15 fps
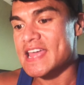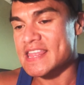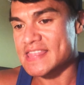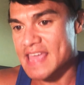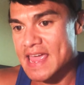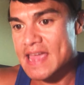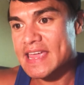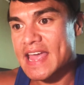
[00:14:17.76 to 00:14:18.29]

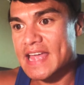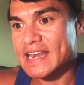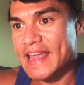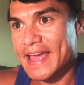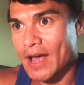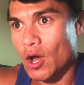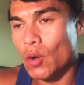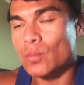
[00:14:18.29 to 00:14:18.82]
they can
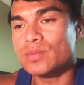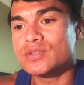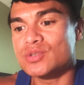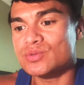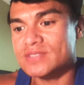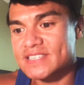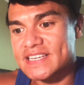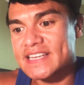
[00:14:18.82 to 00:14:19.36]
help
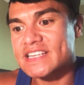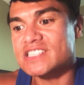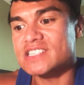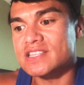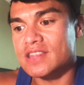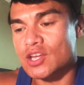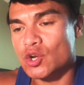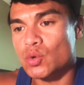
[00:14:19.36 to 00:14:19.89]
to
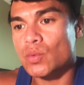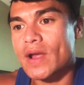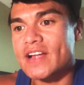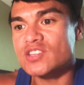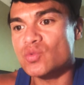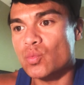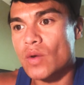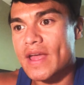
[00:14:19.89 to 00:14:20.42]
teach the
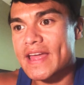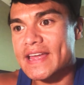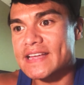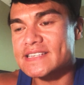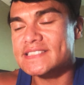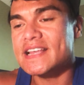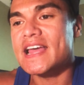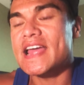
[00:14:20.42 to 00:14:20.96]
correct
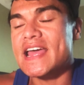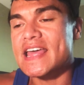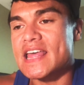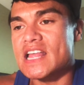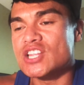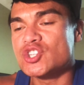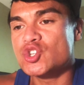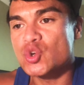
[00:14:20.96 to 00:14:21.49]
ways
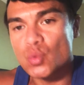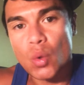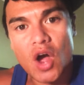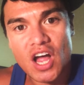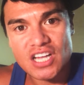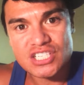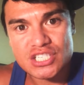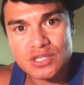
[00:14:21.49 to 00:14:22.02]
to
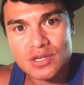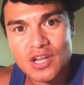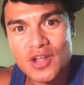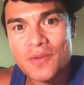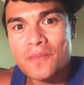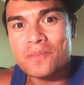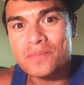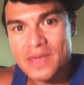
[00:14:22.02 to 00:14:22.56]
wash
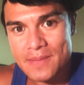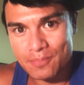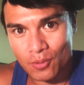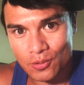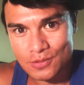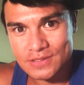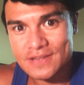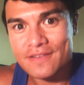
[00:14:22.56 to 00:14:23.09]

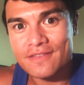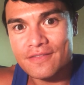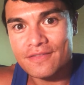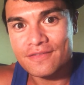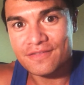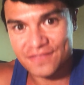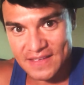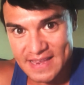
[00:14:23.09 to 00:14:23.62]
people's
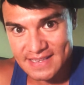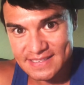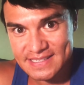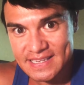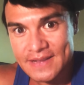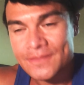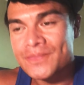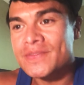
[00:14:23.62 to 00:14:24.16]

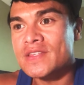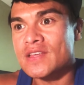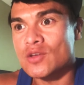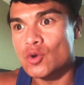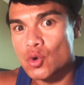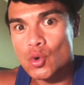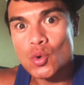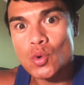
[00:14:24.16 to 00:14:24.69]
feet,
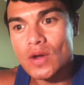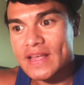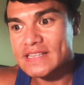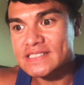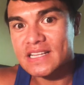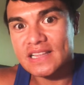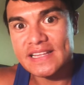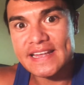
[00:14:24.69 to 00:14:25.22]
who
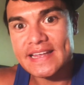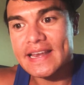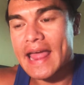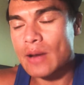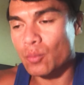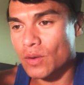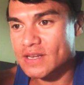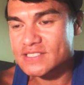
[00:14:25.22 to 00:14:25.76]
is clean,
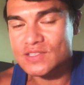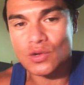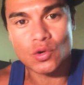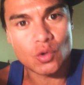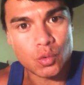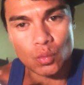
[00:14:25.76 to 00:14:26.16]
and what is the,